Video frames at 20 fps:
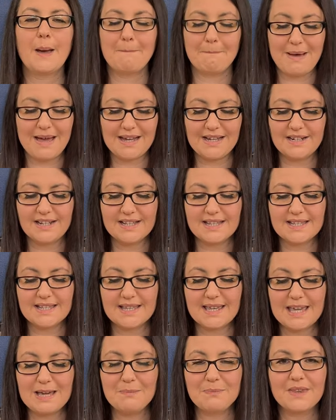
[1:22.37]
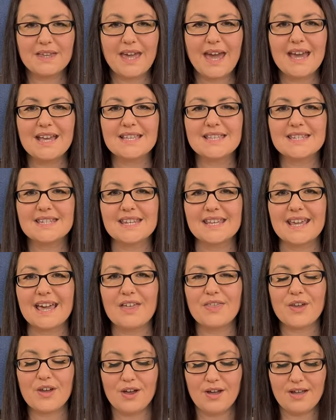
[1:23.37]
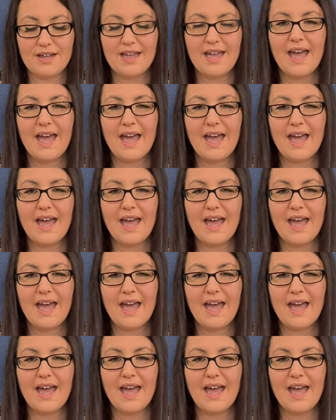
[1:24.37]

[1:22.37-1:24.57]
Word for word: Magnets keep the case together